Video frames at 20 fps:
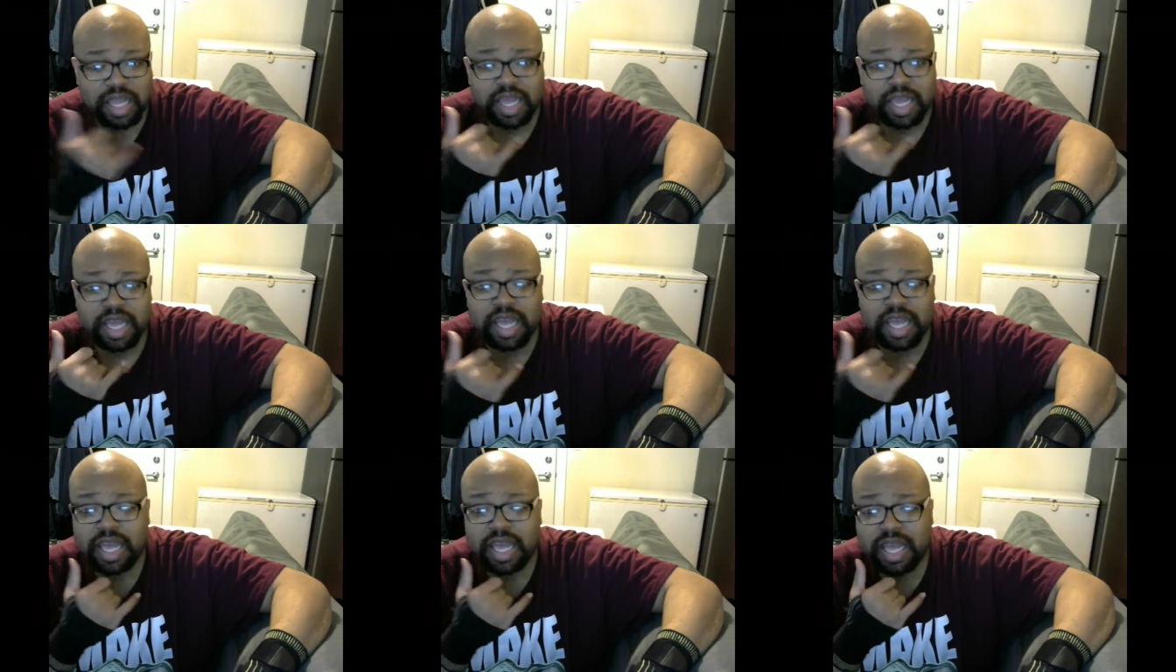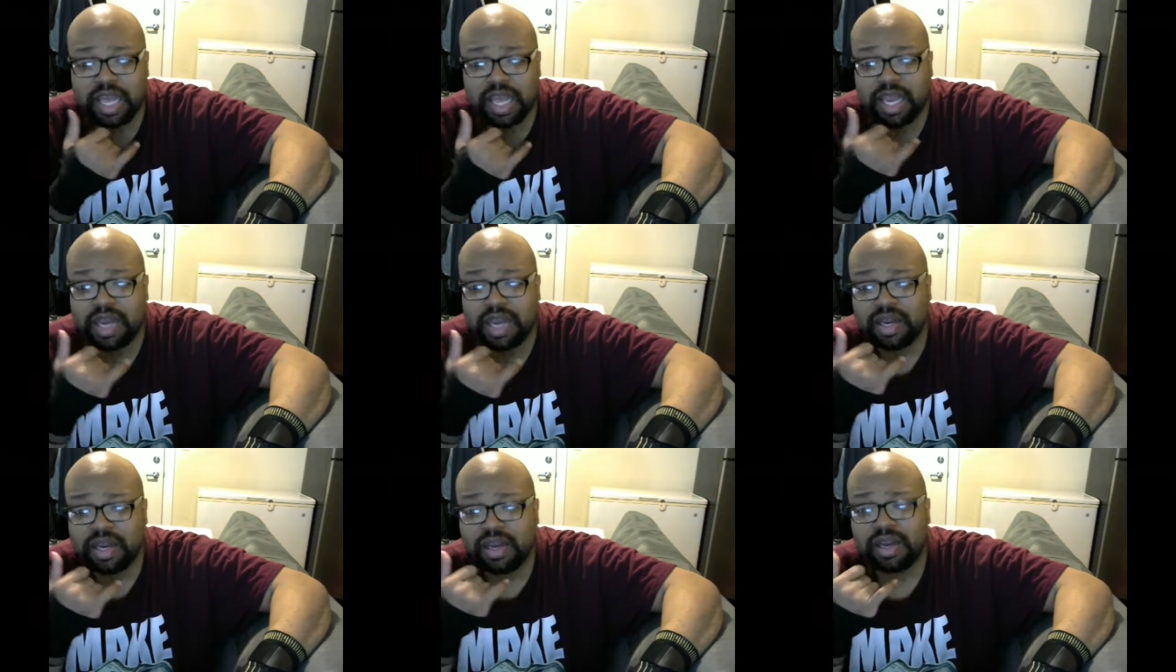
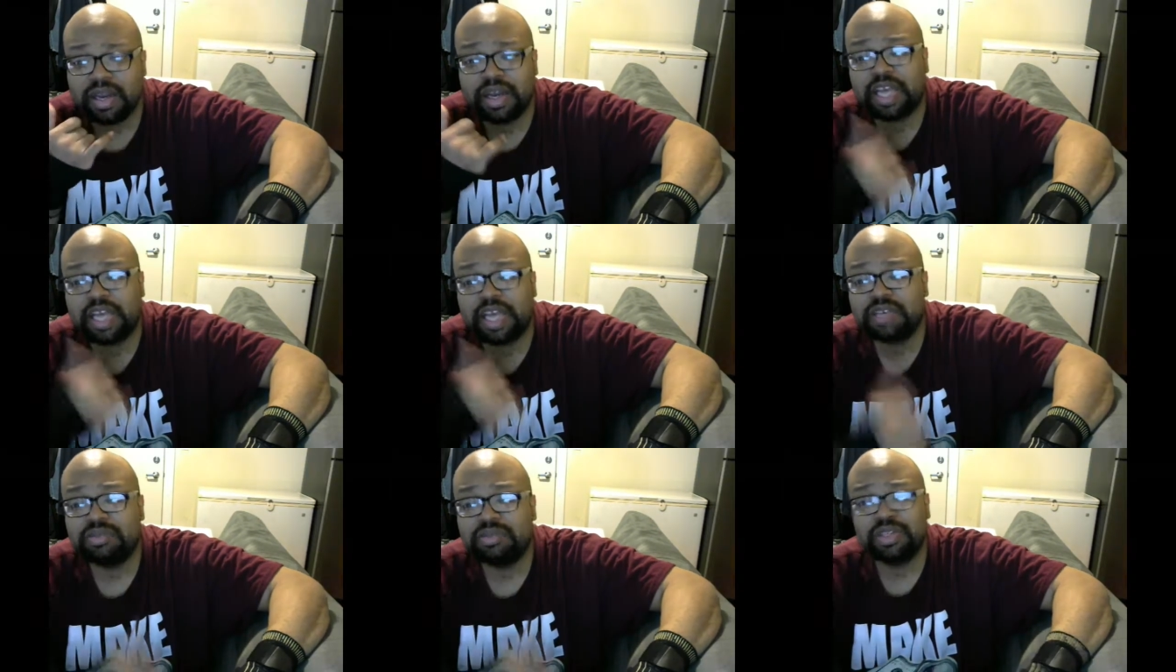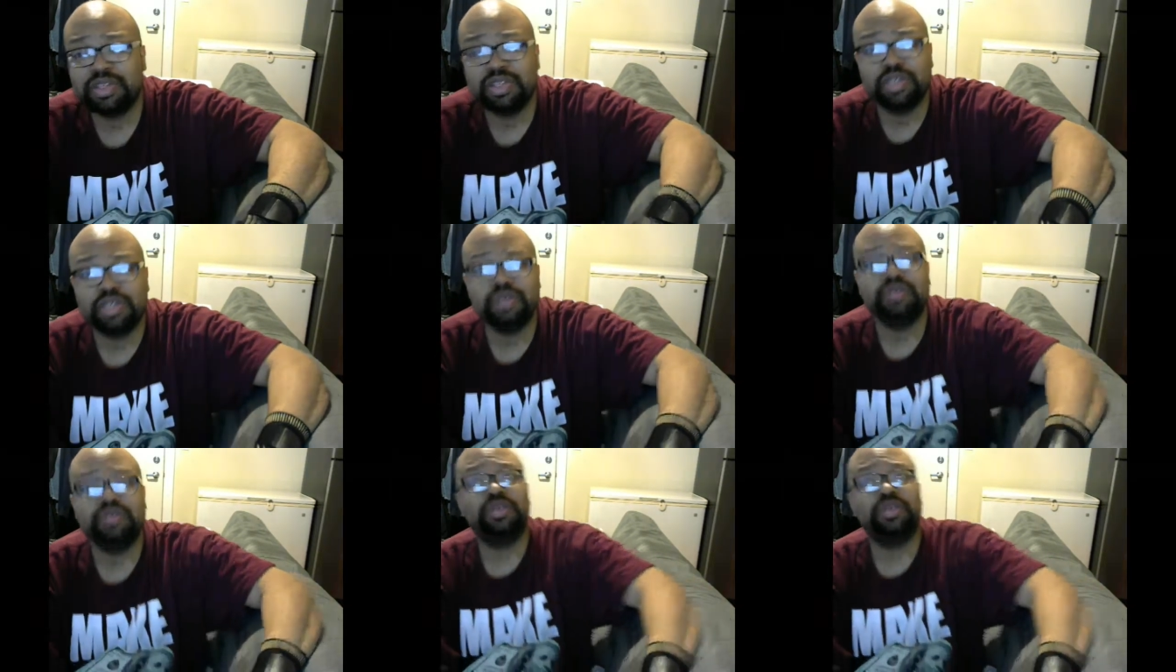And, and that's what you
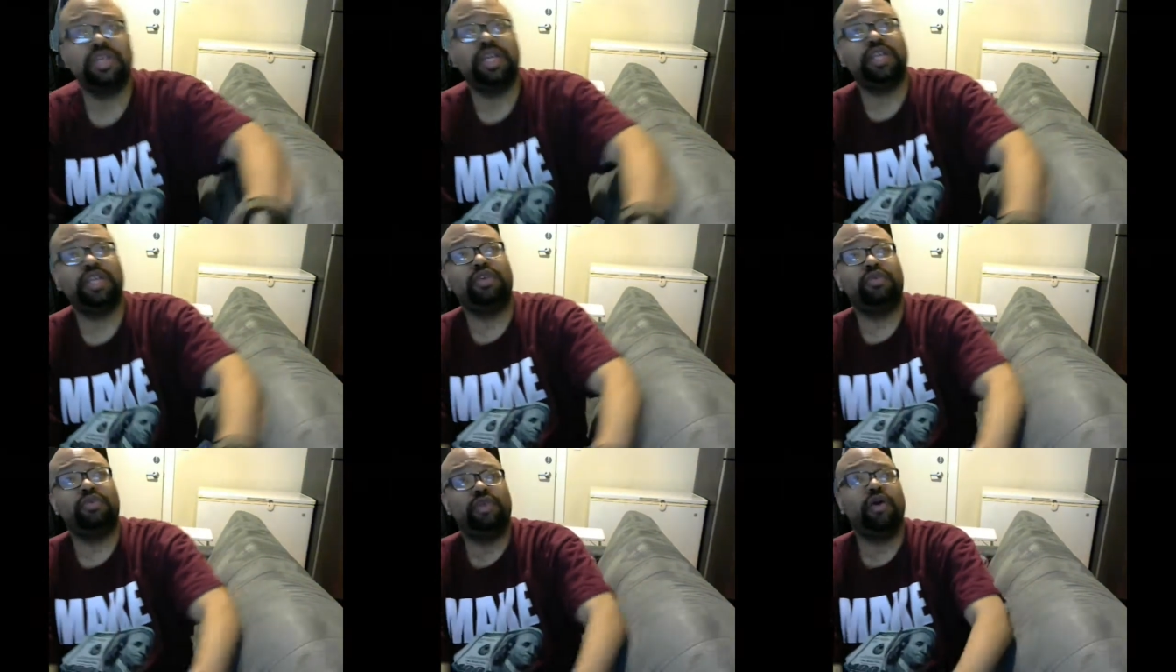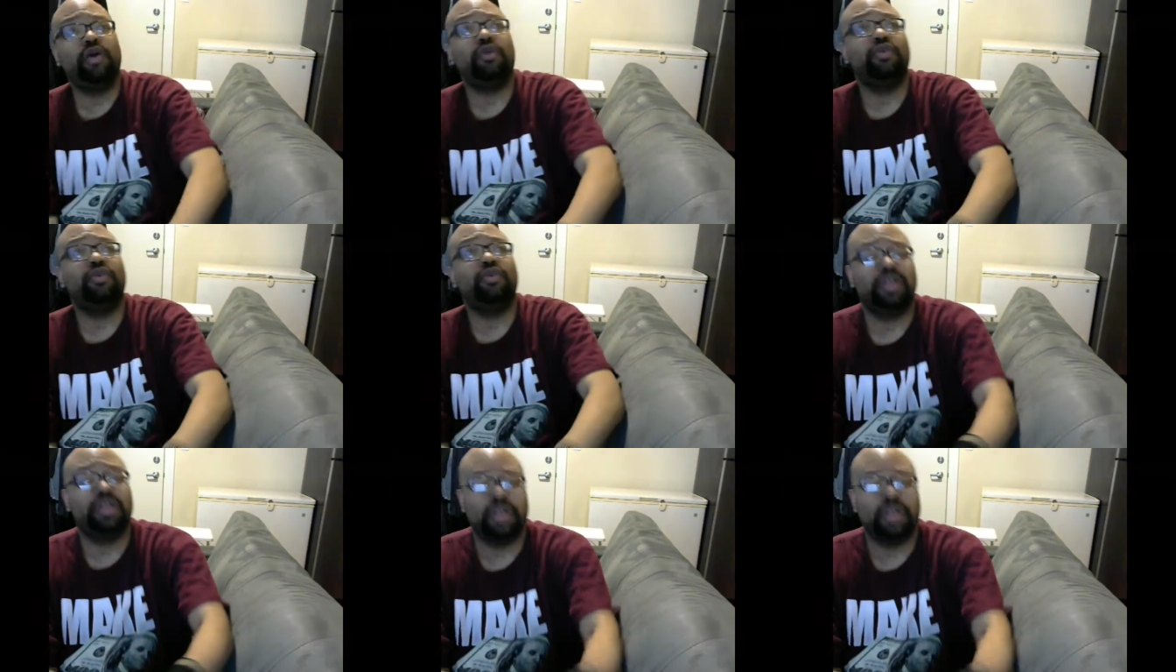do. So then you know,